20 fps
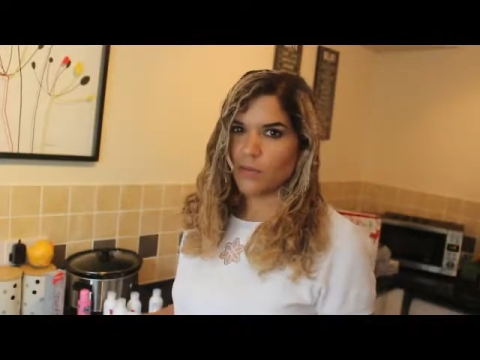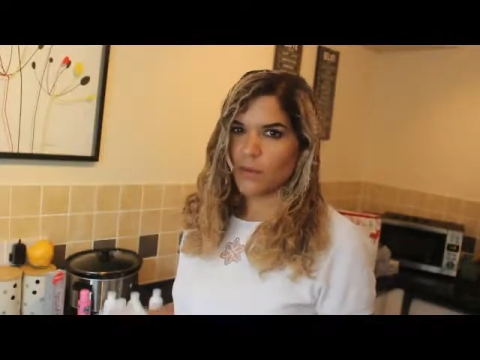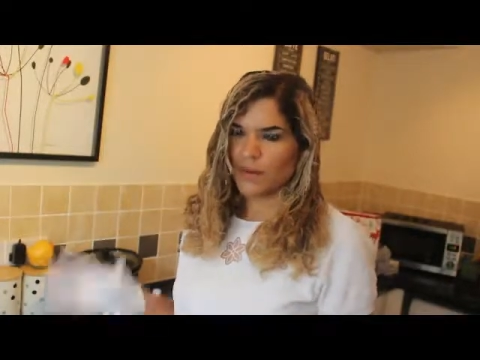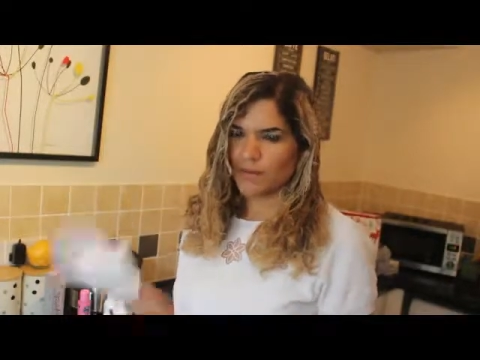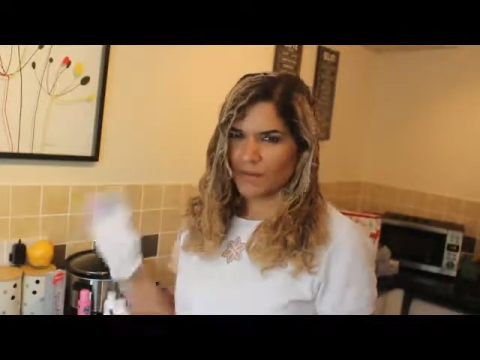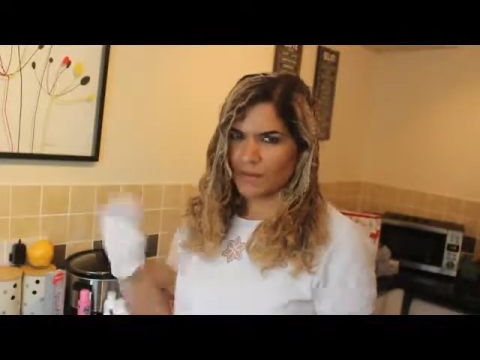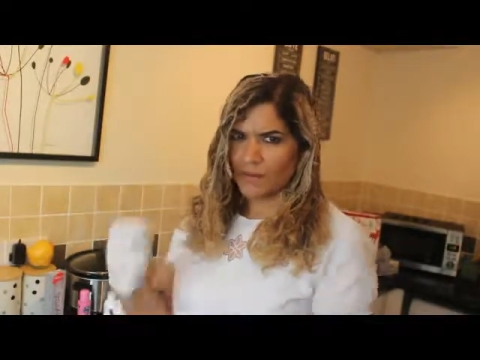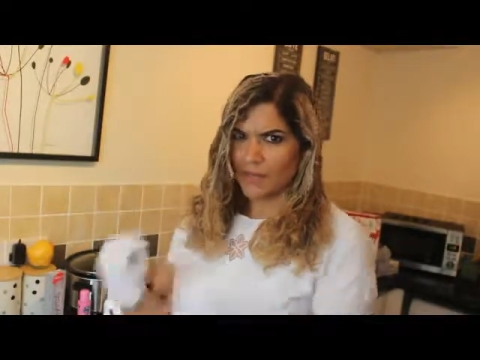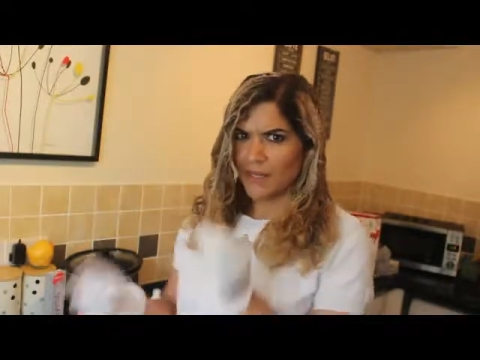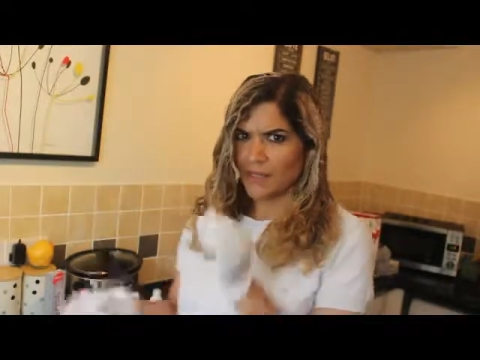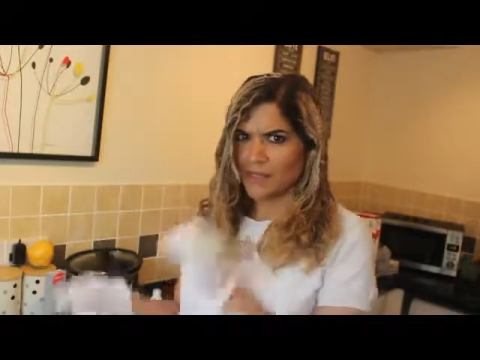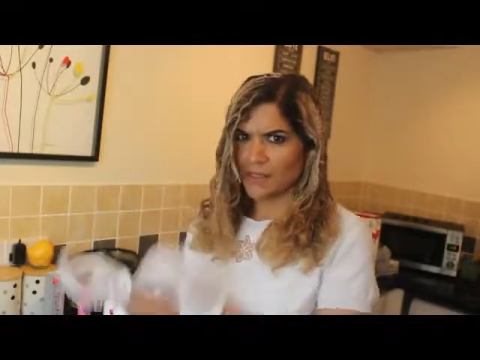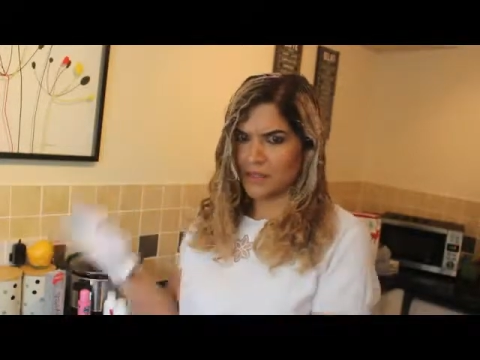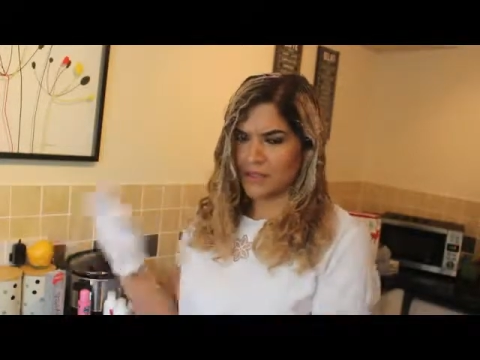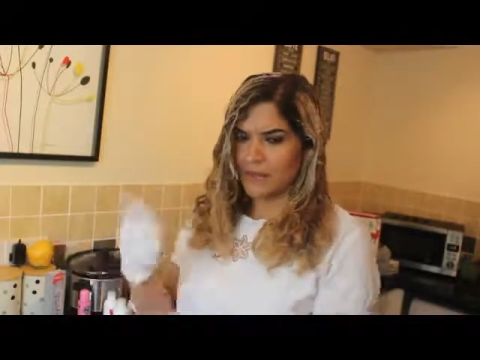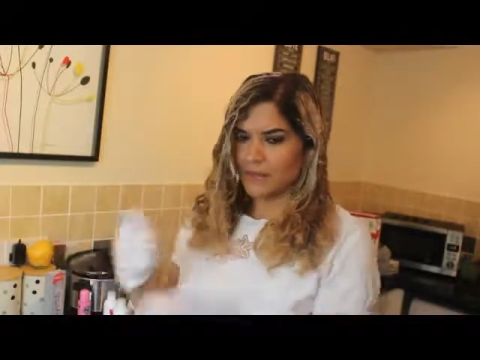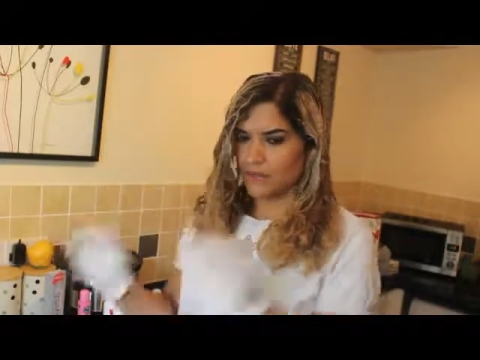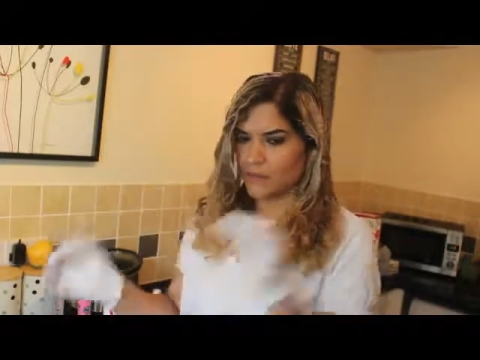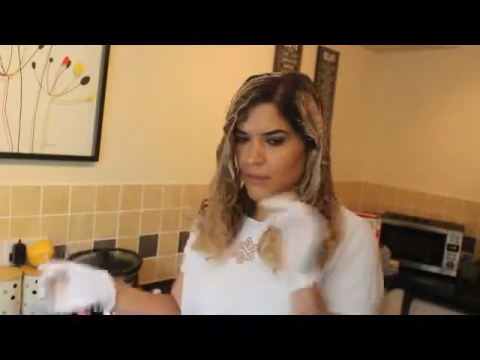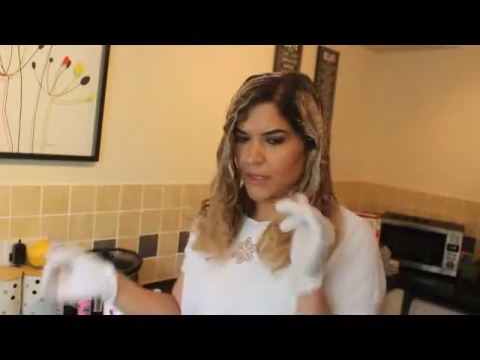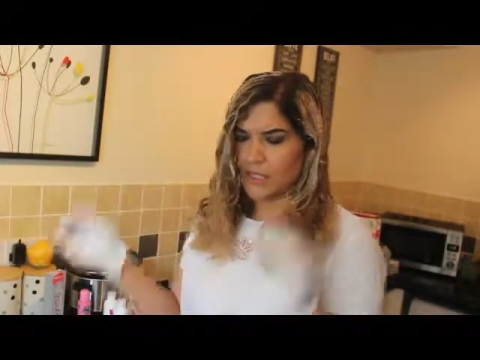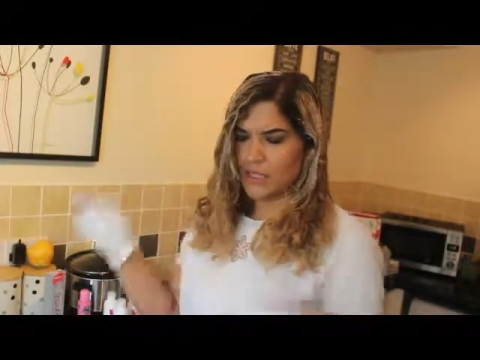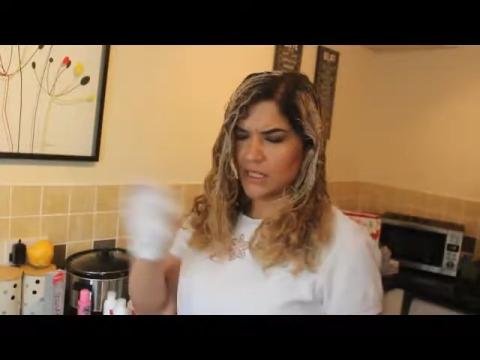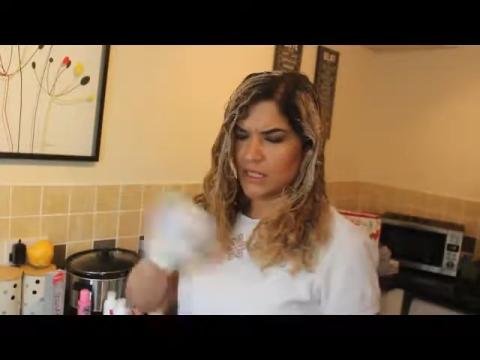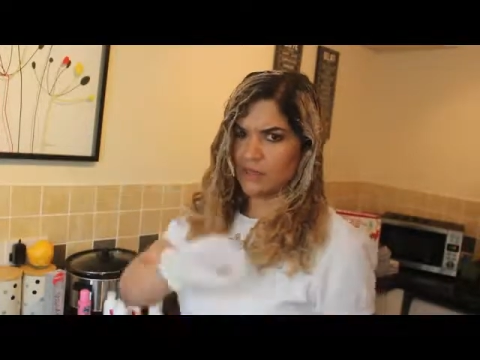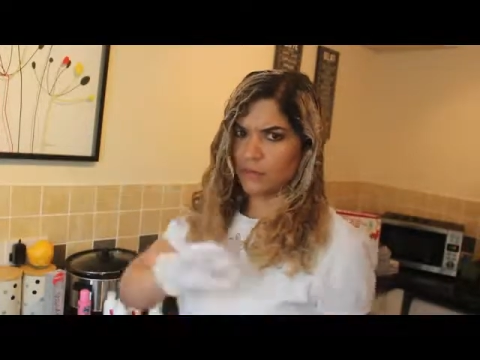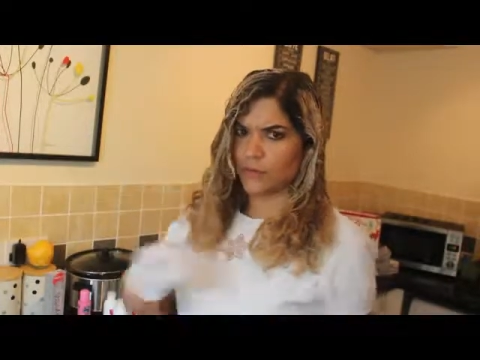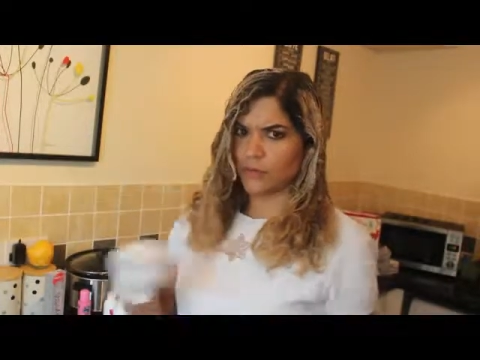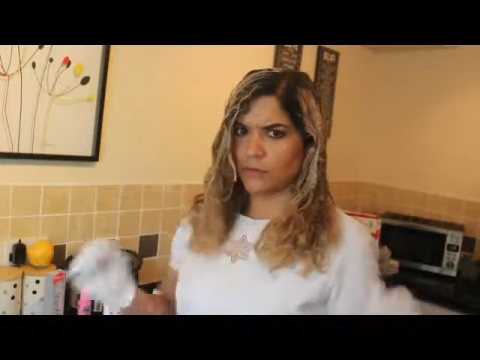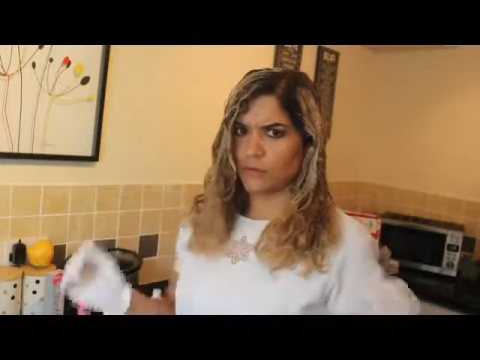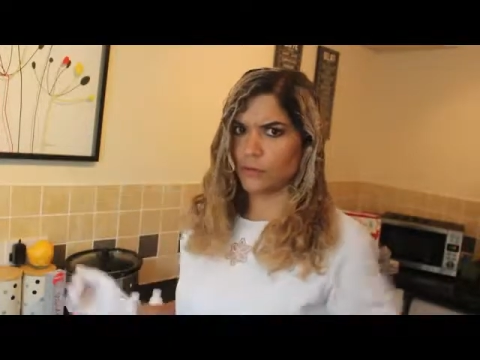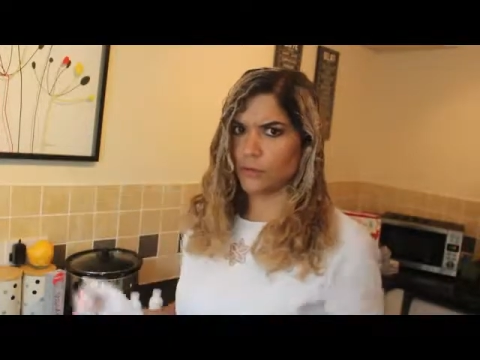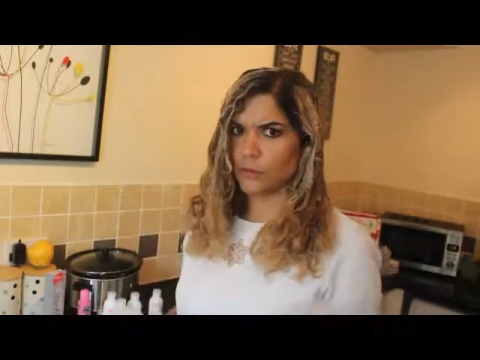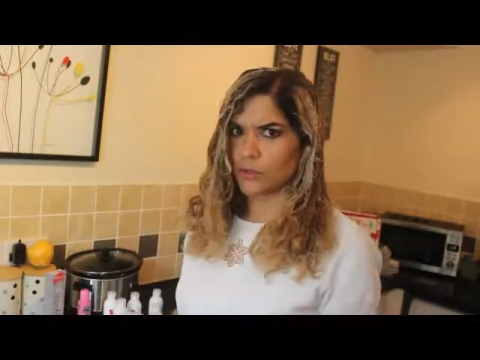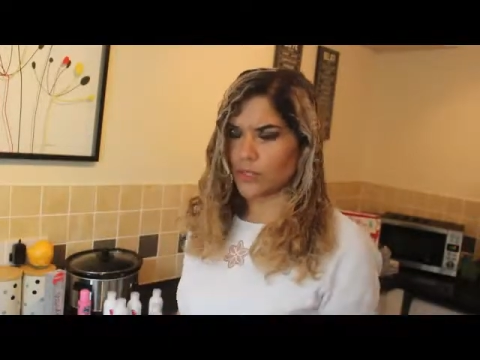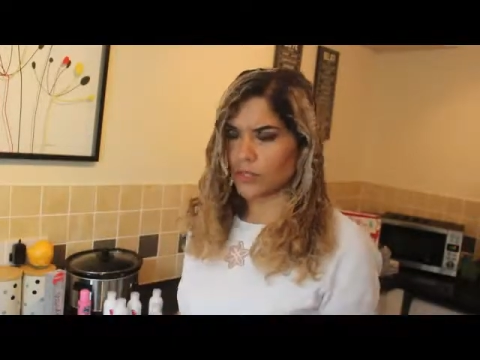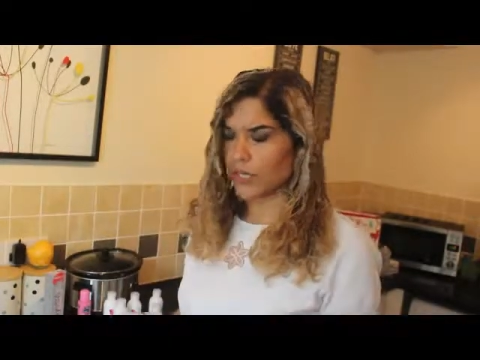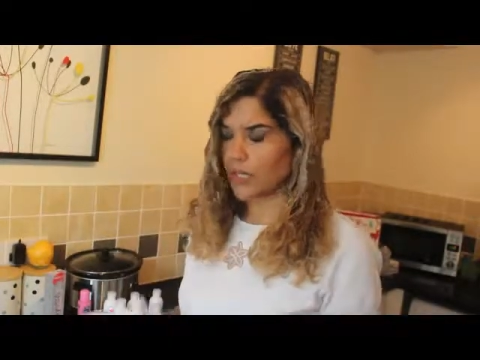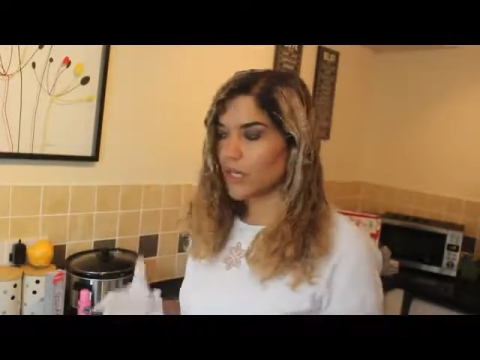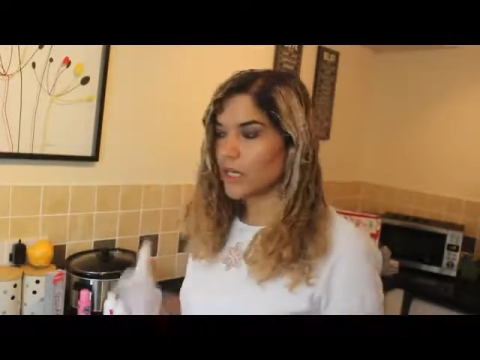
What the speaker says: I've mixed a bit of 20 and a bit of 40